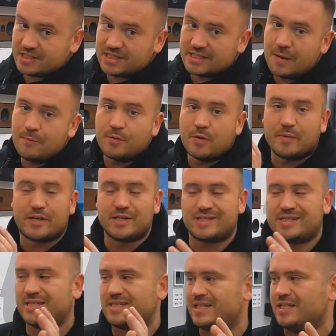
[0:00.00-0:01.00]
temporary
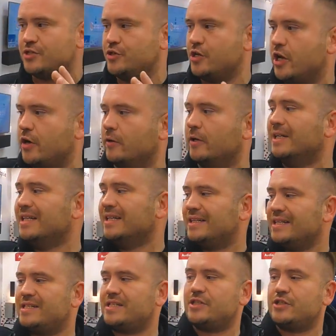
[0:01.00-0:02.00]
because this is new.
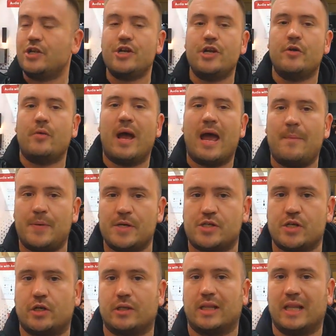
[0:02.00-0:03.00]
This is the new
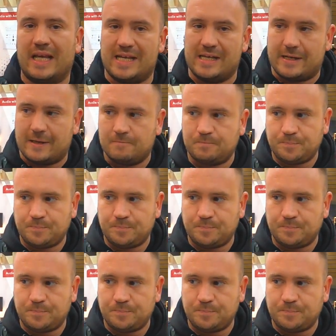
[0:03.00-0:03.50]
episode link.